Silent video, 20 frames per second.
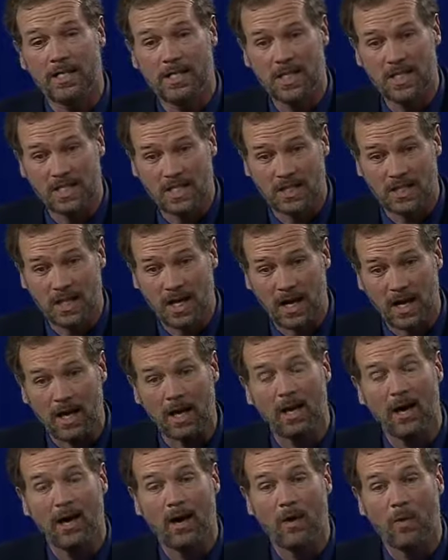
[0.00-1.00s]
to
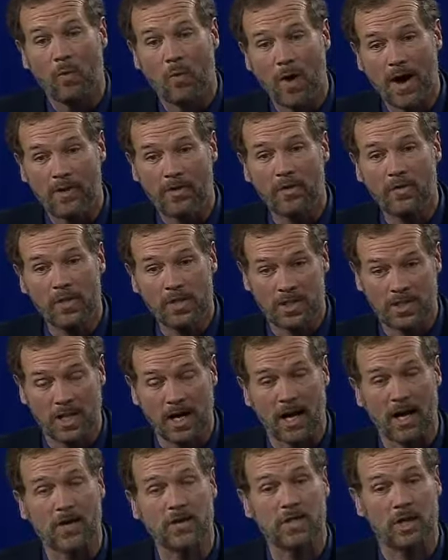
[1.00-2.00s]
see whether the
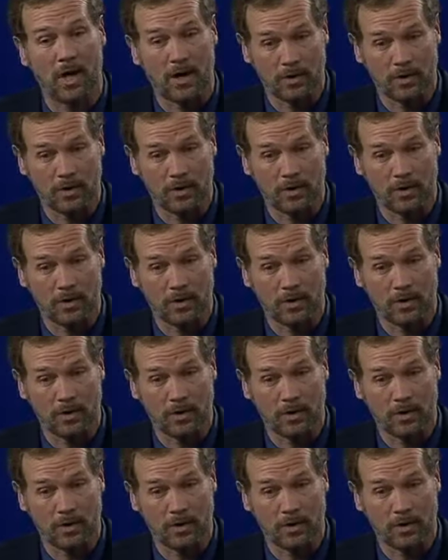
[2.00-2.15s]
cells,